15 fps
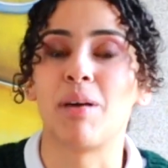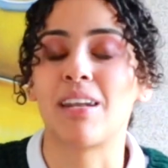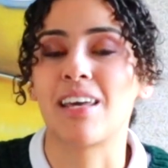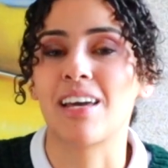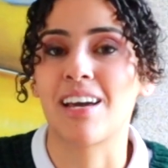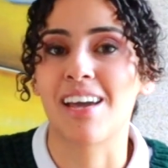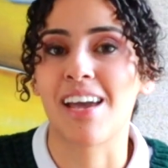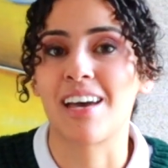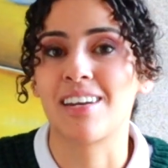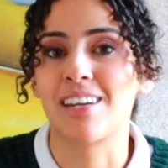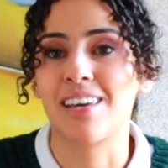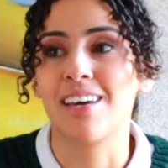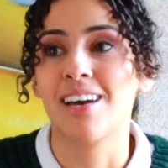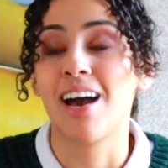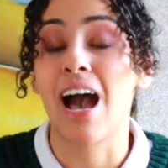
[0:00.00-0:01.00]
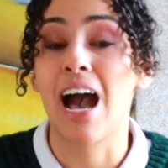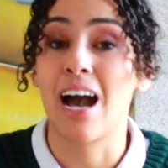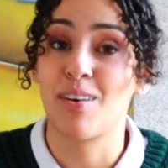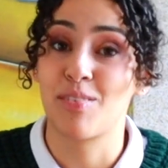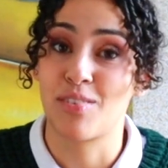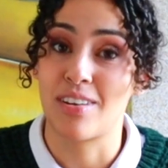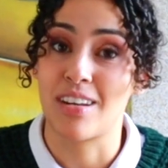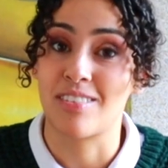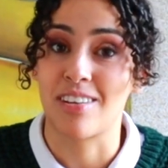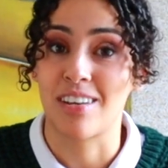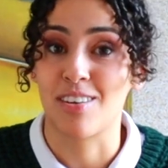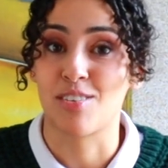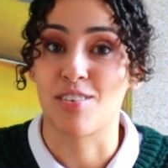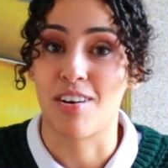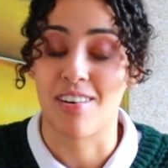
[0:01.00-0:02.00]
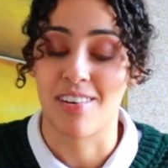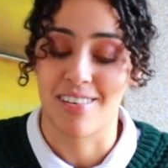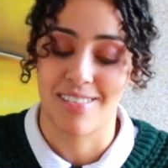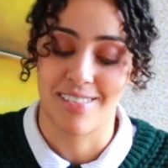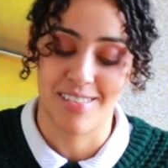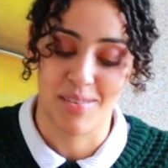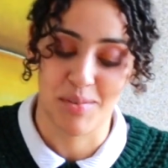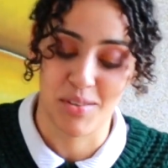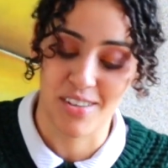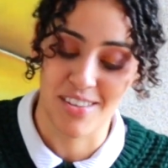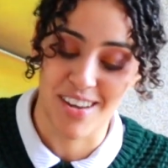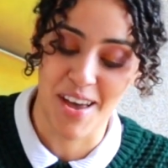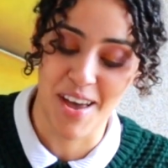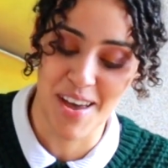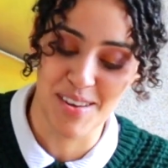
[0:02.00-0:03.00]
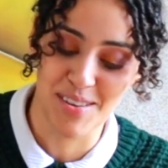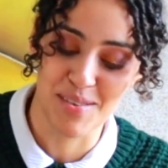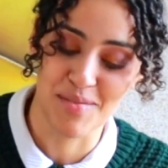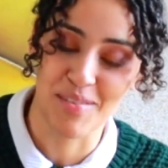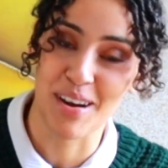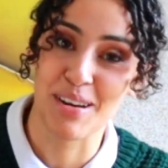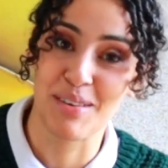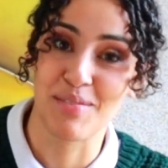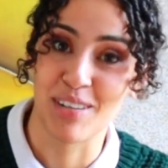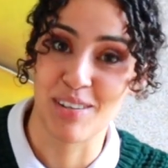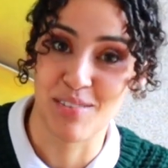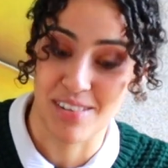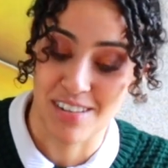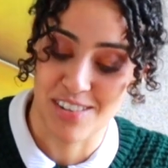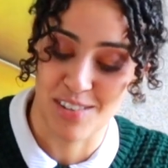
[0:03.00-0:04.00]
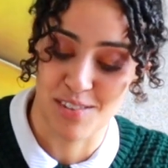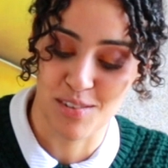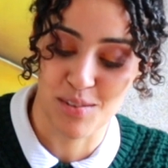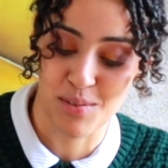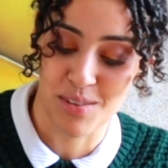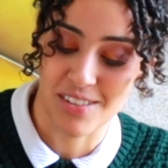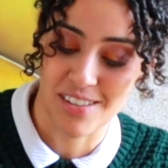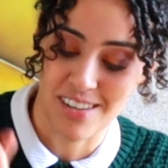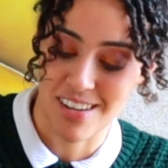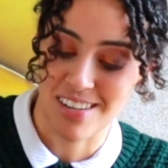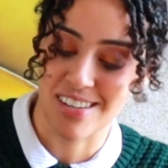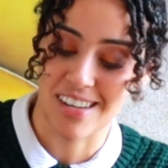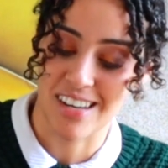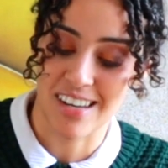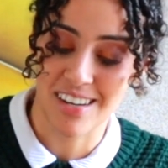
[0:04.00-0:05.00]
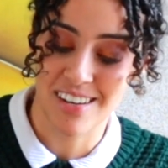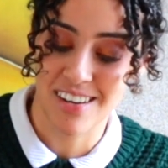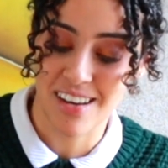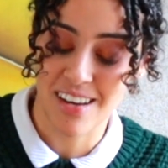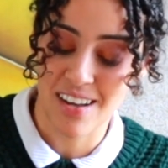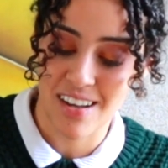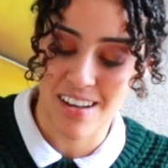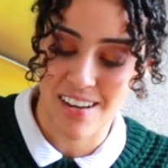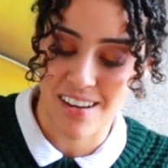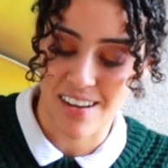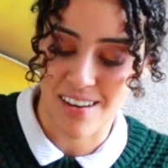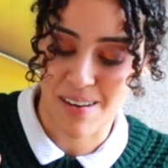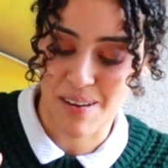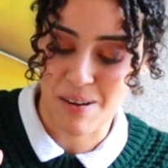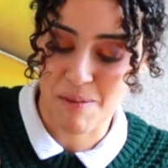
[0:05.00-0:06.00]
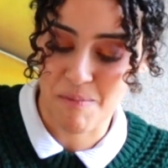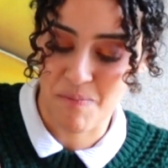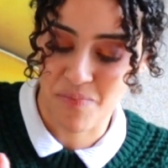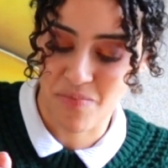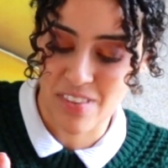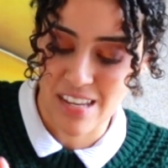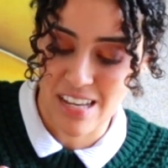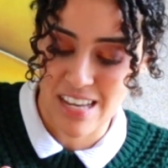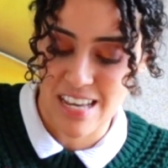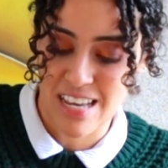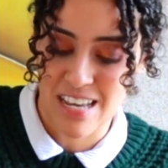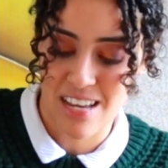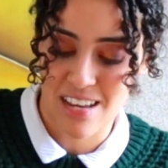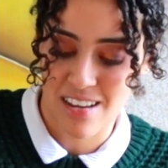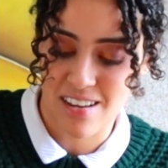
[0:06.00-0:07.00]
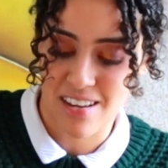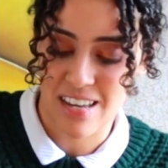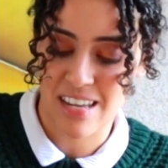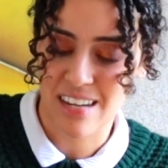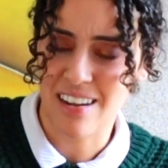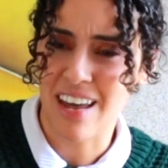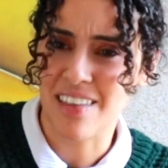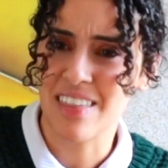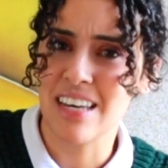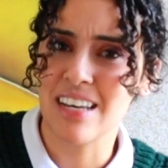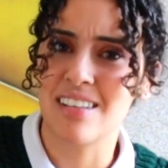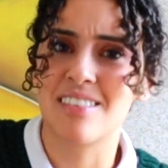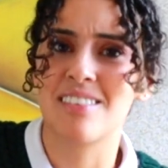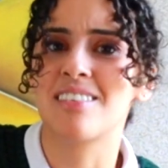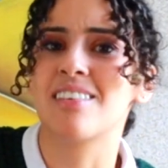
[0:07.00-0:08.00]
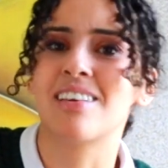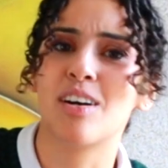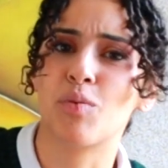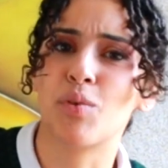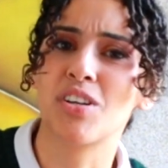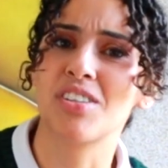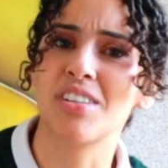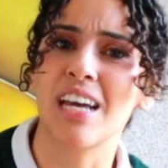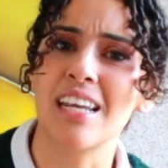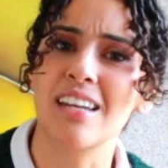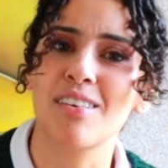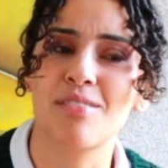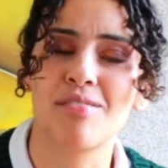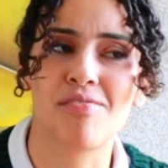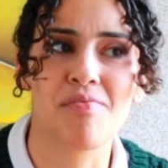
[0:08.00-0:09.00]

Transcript: they get candy after they sing a song, which is it's a very fun tradition to do as a kid. I think it's originated